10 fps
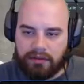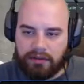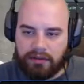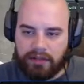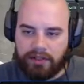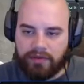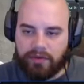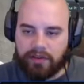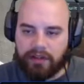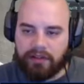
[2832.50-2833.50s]
I just
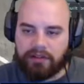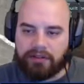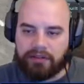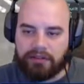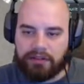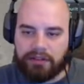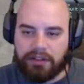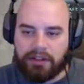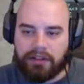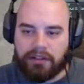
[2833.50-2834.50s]
want to
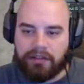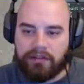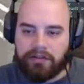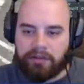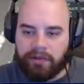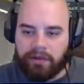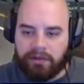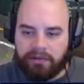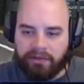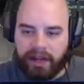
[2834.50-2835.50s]
do some
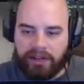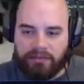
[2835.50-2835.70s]
Kerbal fashion